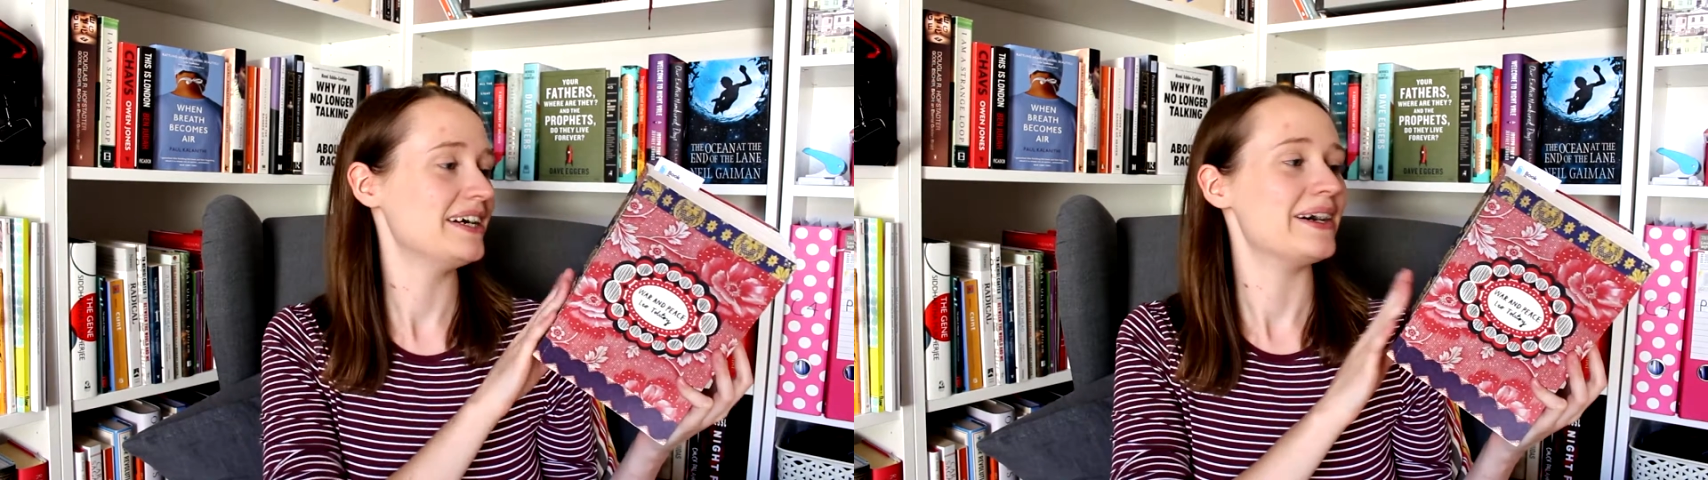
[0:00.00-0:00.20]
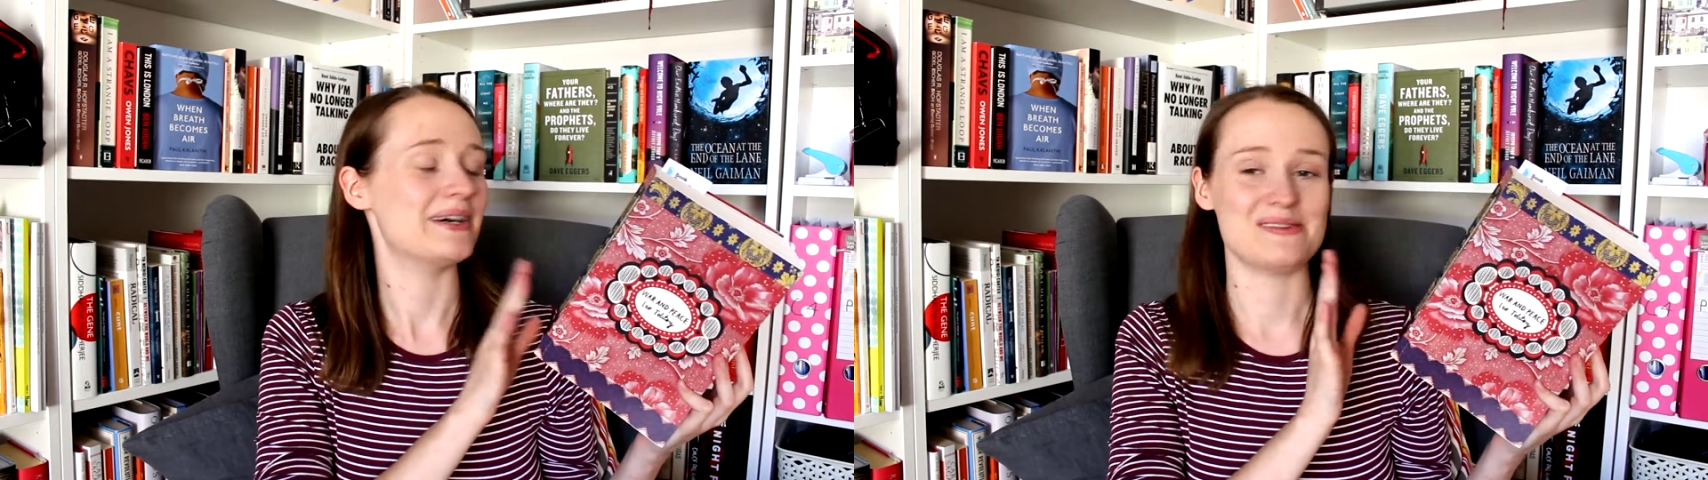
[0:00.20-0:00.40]

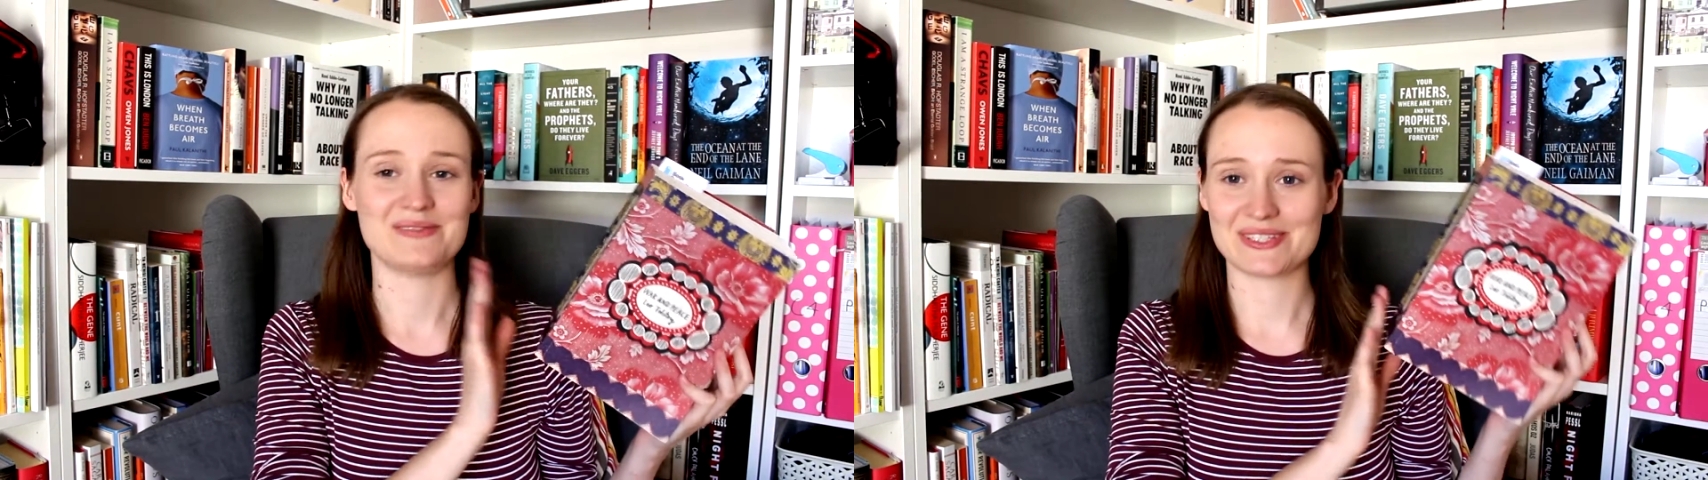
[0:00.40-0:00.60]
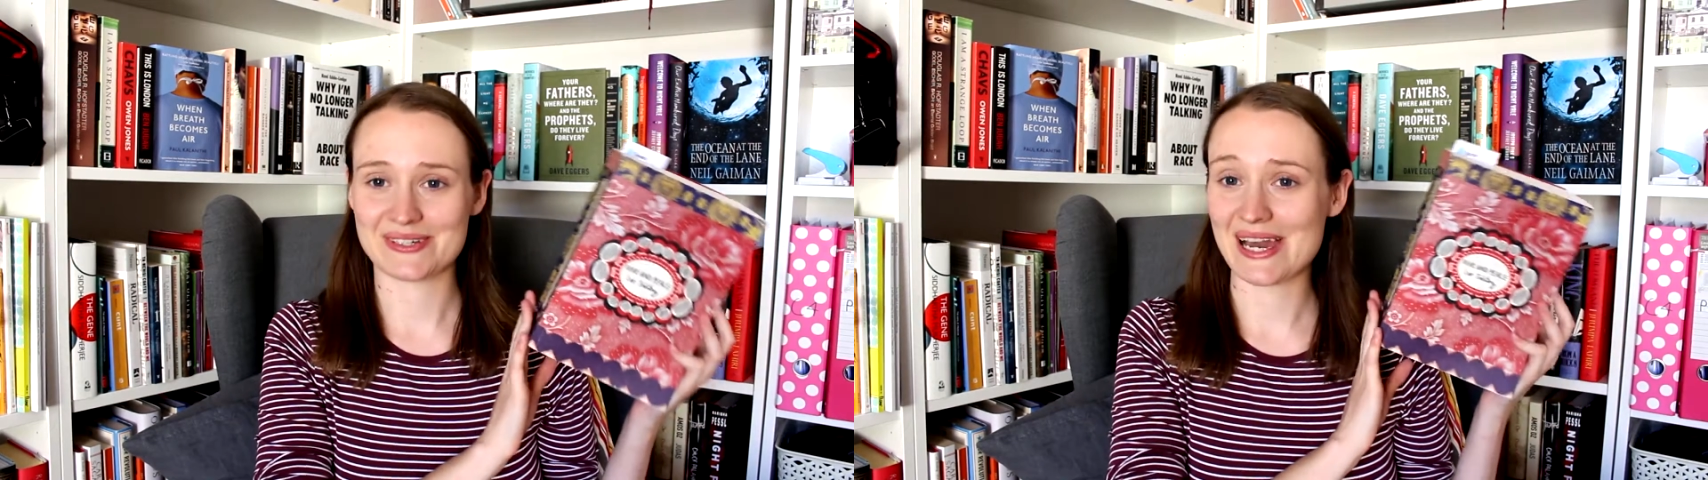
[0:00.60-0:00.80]
um,
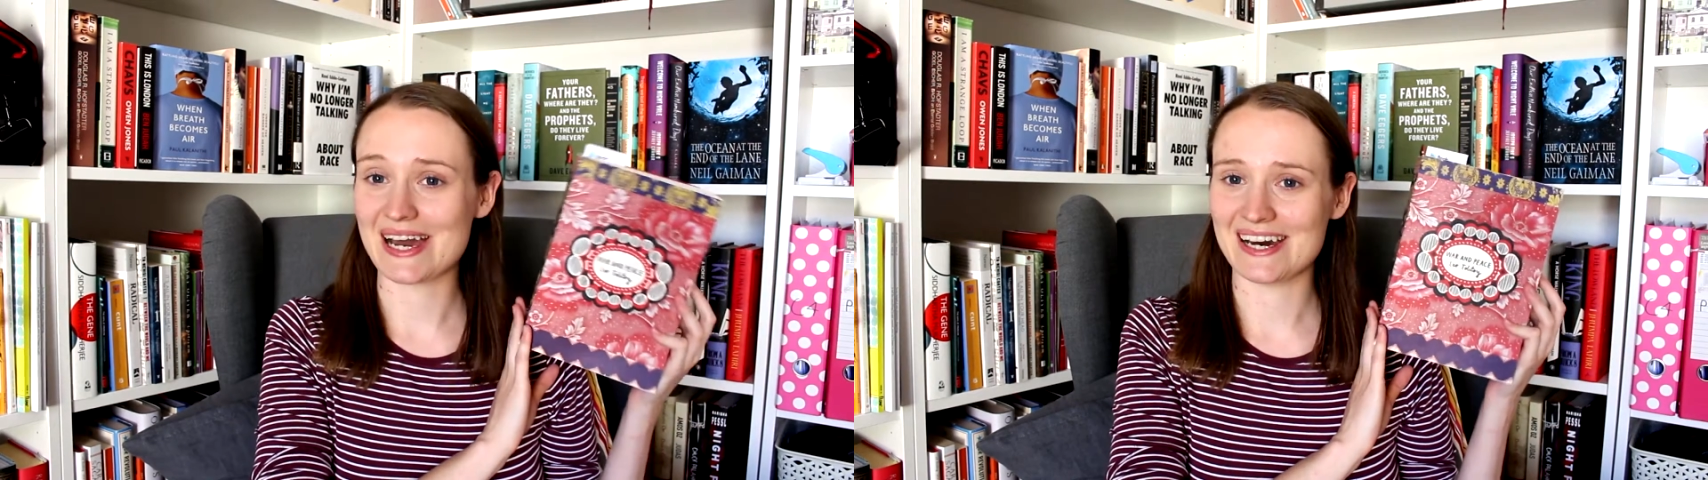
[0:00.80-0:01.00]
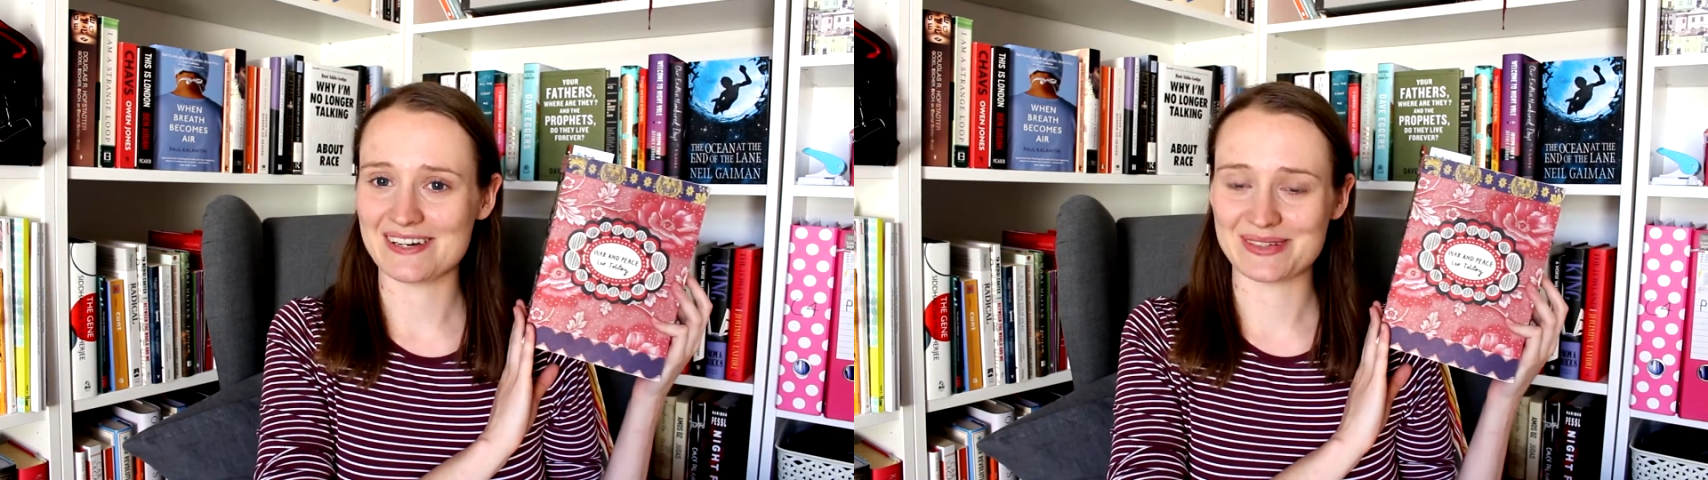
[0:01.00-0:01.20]
so
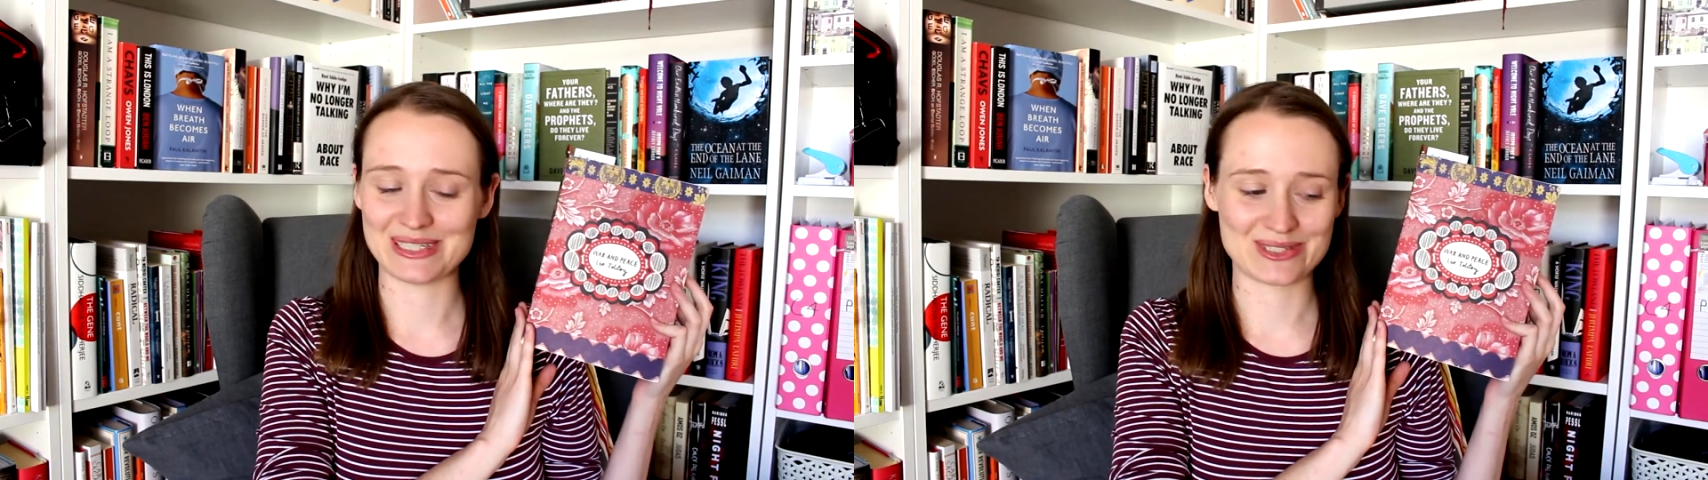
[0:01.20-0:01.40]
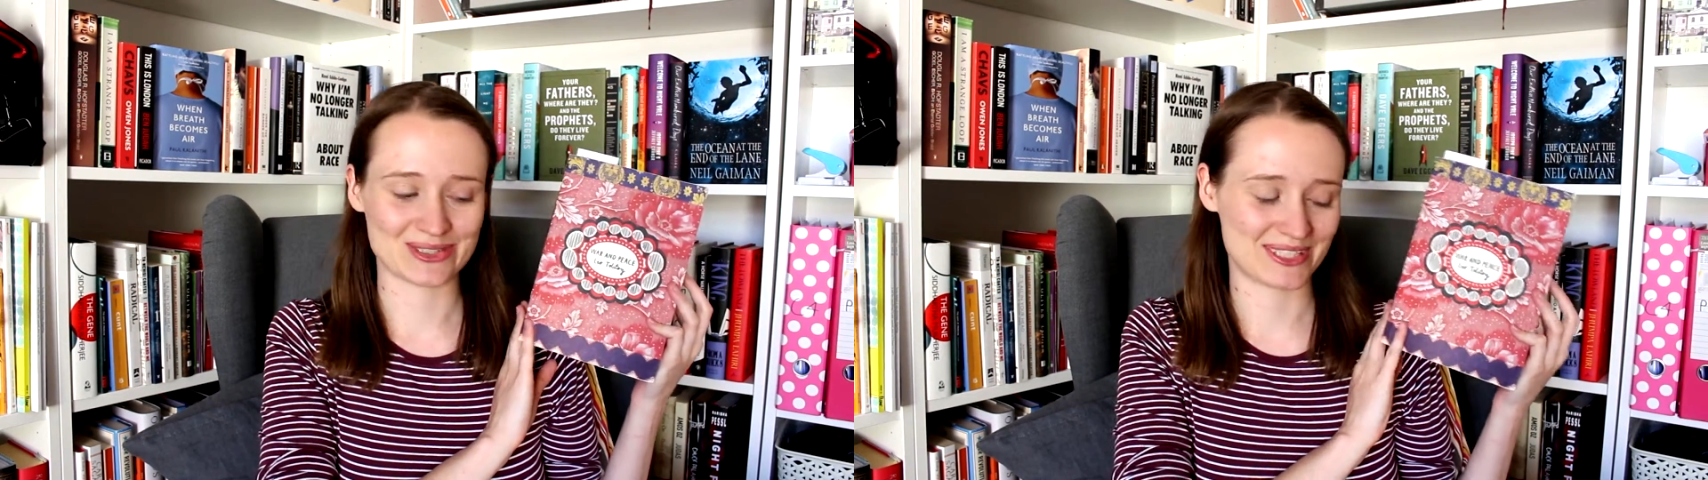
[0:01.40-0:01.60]
yeah I've been
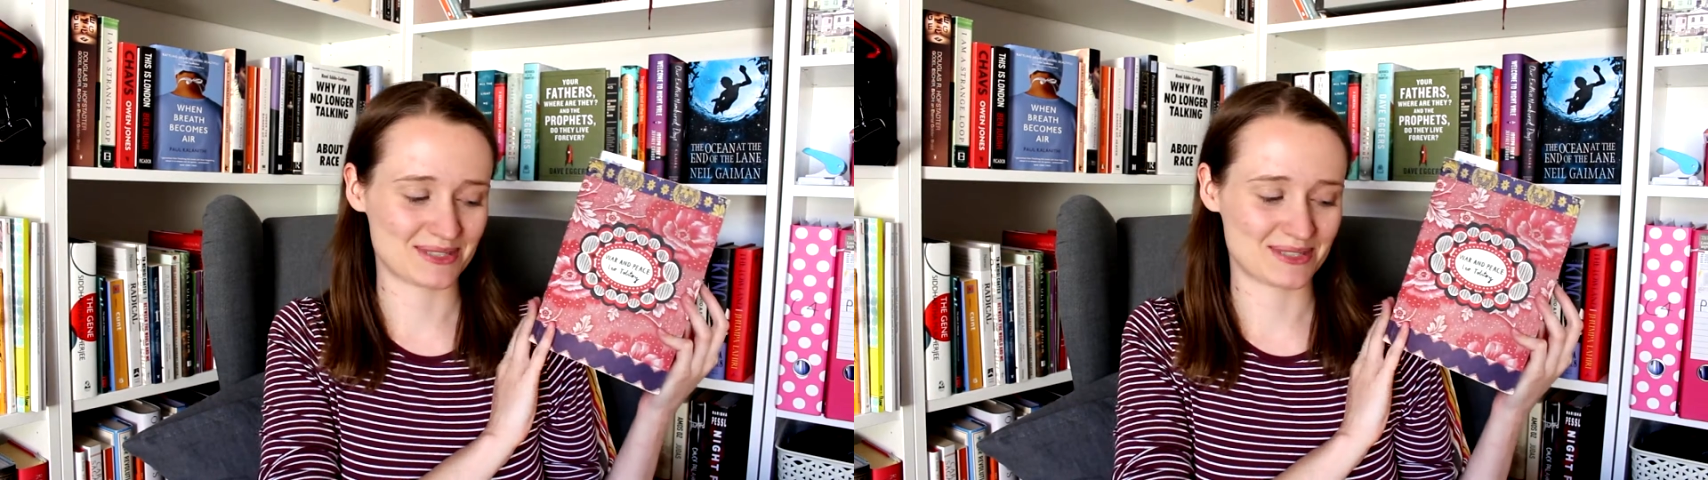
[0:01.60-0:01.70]
enjoying